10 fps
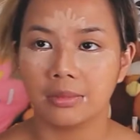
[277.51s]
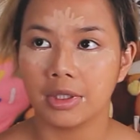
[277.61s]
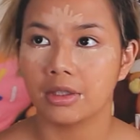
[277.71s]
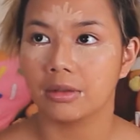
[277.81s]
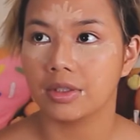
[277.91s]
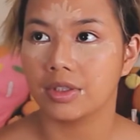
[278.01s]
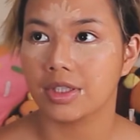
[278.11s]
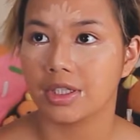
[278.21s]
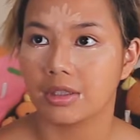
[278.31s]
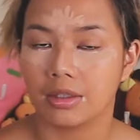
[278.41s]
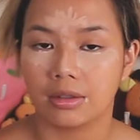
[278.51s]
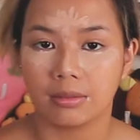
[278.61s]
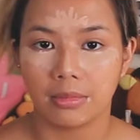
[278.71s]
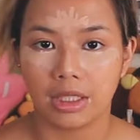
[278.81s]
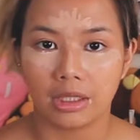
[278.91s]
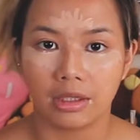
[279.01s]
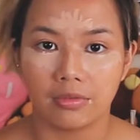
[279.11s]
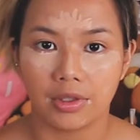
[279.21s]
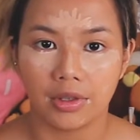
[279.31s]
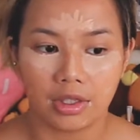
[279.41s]
my goal is to just make
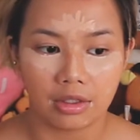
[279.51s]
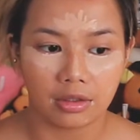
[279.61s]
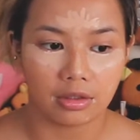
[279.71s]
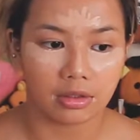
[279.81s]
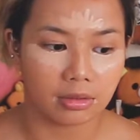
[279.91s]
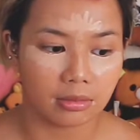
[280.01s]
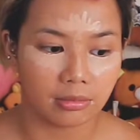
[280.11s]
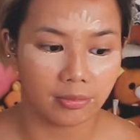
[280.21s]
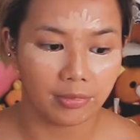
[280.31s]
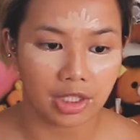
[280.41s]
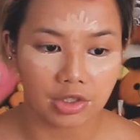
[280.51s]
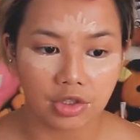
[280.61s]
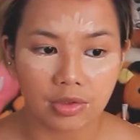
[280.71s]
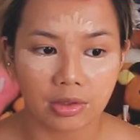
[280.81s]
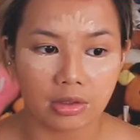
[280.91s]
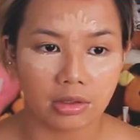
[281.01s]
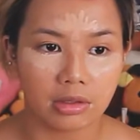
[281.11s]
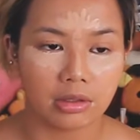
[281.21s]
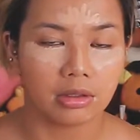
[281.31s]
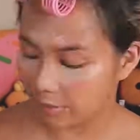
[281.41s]
everything look
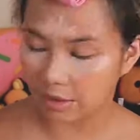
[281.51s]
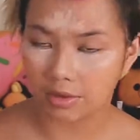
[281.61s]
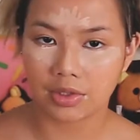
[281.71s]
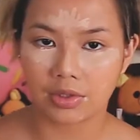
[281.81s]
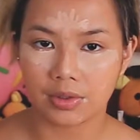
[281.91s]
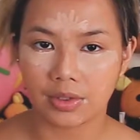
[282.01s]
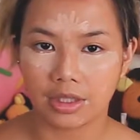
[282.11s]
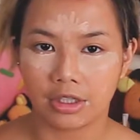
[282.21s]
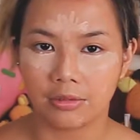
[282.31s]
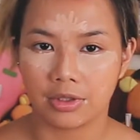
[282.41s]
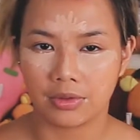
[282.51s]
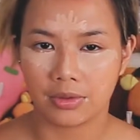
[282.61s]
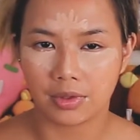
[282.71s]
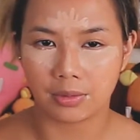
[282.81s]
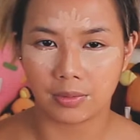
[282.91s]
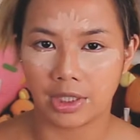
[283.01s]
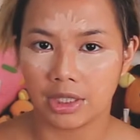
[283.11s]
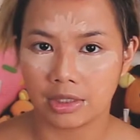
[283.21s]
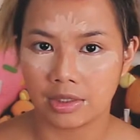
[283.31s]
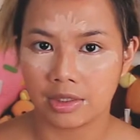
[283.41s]
natural, but also to like reduce the
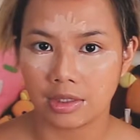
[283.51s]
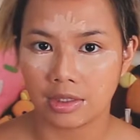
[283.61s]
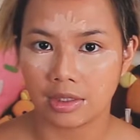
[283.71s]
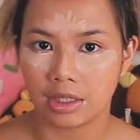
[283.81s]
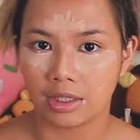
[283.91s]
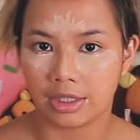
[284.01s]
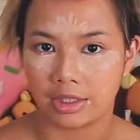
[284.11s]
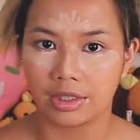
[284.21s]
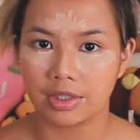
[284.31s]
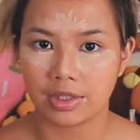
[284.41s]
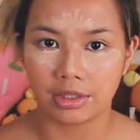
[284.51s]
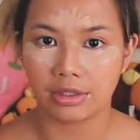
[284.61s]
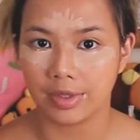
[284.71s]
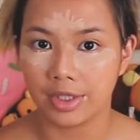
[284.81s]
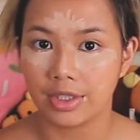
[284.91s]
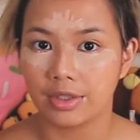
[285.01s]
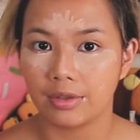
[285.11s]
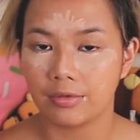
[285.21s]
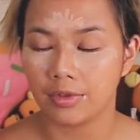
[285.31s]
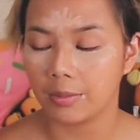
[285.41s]
redness and like the
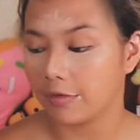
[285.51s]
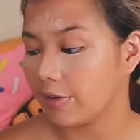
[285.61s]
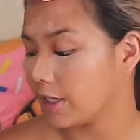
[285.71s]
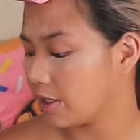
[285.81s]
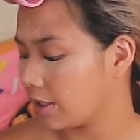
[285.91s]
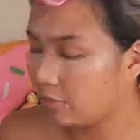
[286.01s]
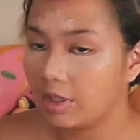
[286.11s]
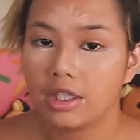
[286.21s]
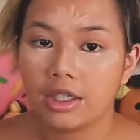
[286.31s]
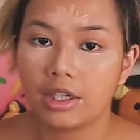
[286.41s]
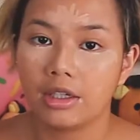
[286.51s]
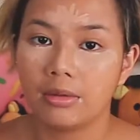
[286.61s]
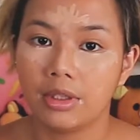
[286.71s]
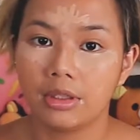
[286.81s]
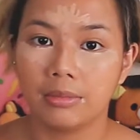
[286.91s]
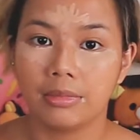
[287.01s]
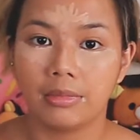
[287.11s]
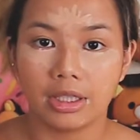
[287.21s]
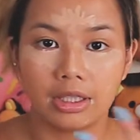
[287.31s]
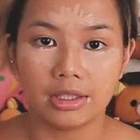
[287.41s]
discoloration from my face. And I kind of want to
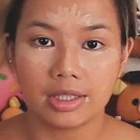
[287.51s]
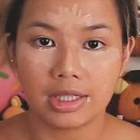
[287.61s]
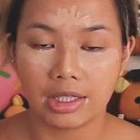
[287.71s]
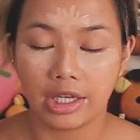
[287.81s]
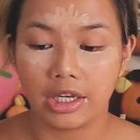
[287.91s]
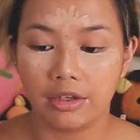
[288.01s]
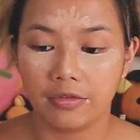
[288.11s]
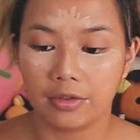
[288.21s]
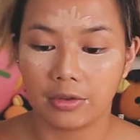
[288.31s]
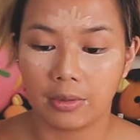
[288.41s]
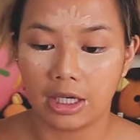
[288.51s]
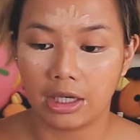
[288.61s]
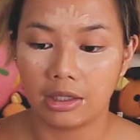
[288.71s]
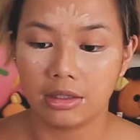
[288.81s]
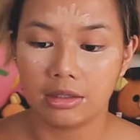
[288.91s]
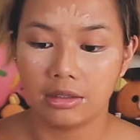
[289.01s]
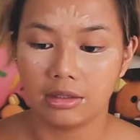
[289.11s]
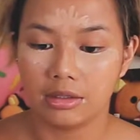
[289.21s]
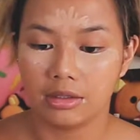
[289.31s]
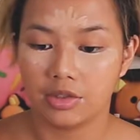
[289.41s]
let this stay for a while,
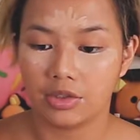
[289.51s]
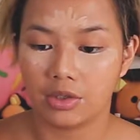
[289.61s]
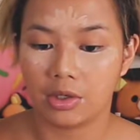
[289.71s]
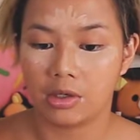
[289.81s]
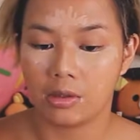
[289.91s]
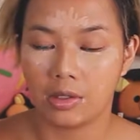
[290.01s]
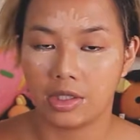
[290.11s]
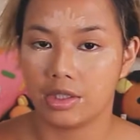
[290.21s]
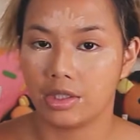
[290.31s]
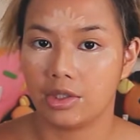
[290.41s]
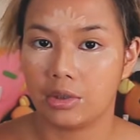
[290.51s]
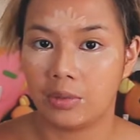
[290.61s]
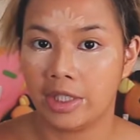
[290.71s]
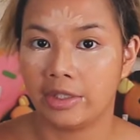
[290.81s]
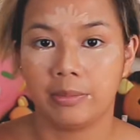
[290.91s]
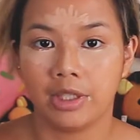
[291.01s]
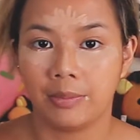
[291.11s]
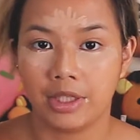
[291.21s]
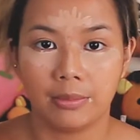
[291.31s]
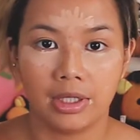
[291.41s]
so we're just gonna wait
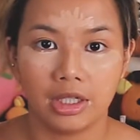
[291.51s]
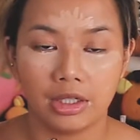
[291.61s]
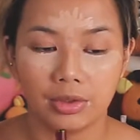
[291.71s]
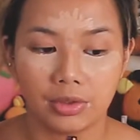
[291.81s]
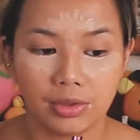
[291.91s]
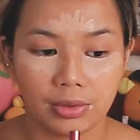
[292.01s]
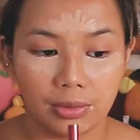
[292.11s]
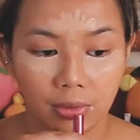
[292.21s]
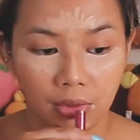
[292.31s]
maybe a minute or two.